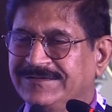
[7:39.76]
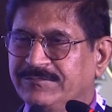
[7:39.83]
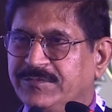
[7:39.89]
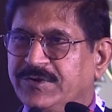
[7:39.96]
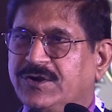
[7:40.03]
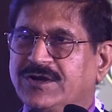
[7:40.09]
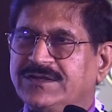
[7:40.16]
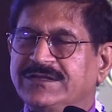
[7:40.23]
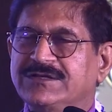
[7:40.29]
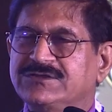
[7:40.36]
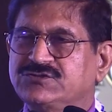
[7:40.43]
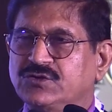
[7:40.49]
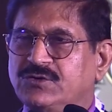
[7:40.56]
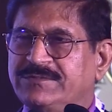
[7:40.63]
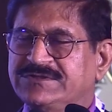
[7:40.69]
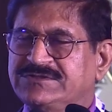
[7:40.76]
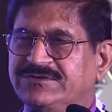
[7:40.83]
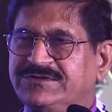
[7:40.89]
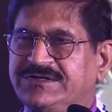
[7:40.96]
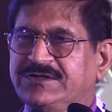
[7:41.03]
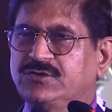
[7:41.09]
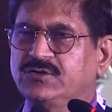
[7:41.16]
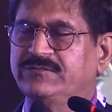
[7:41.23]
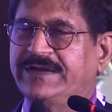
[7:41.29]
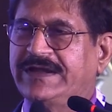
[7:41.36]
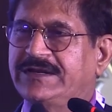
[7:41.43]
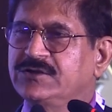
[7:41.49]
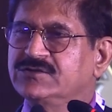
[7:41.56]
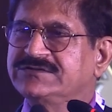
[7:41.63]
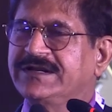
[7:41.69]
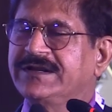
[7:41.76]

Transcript: Because there is so much of T2 values,